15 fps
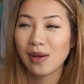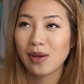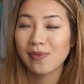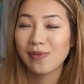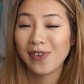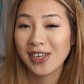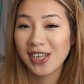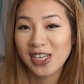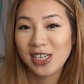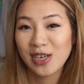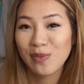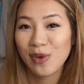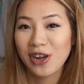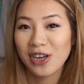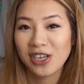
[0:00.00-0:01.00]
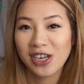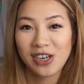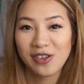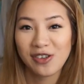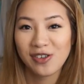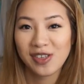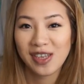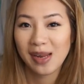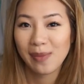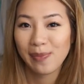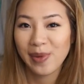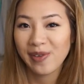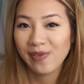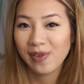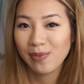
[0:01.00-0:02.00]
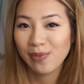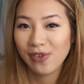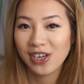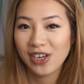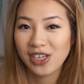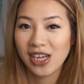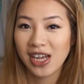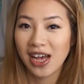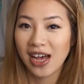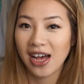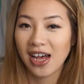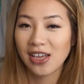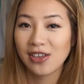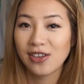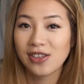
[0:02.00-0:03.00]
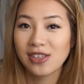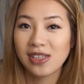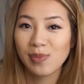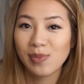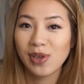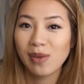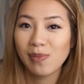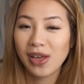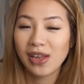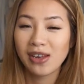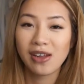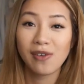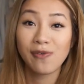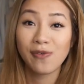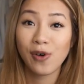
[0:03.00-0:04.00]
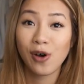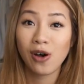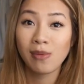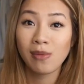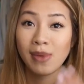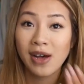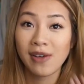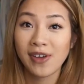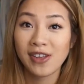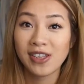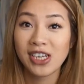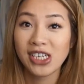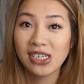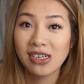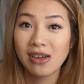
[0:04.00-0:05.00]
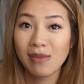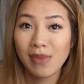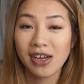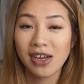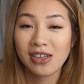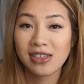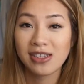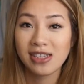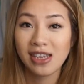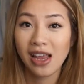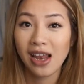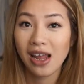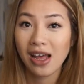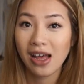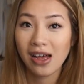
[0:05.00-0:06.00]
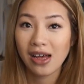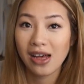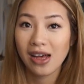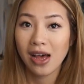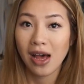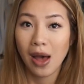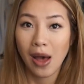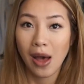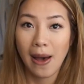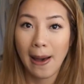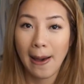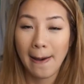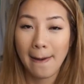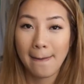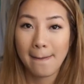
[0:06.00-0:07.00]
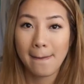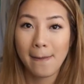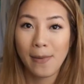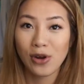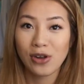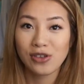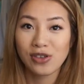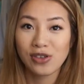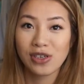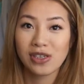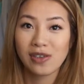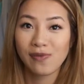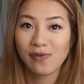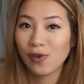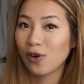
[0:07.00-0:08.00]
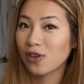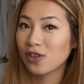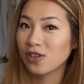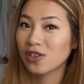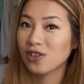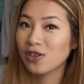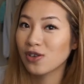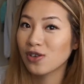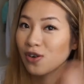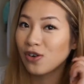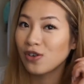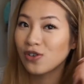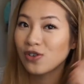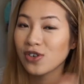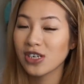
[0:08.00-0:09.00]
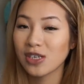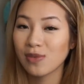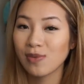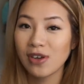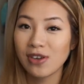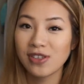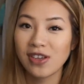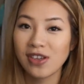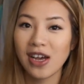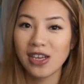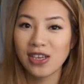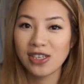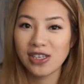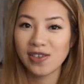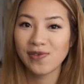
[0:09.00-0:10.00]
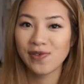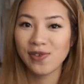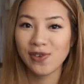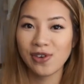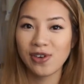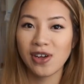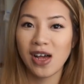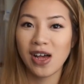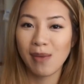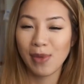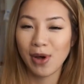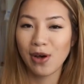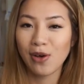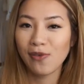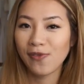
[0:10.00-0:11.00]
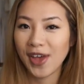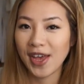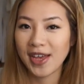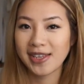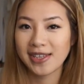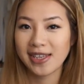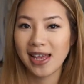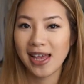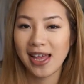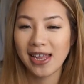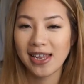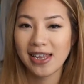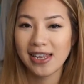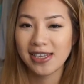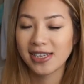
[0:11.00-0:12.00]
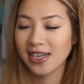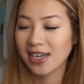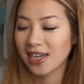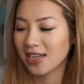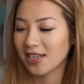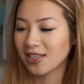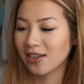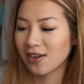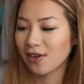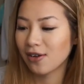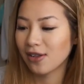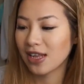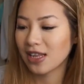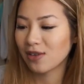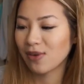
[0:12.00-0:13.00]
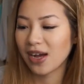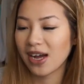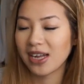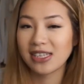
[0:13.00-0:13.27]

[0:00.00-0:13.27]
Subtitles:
foundation brush, I don't use any buffing brush, I use the beauty blender for my foundation, my concealer. I would also use it for to contour as well. So I use it for my whole face, and so that's why I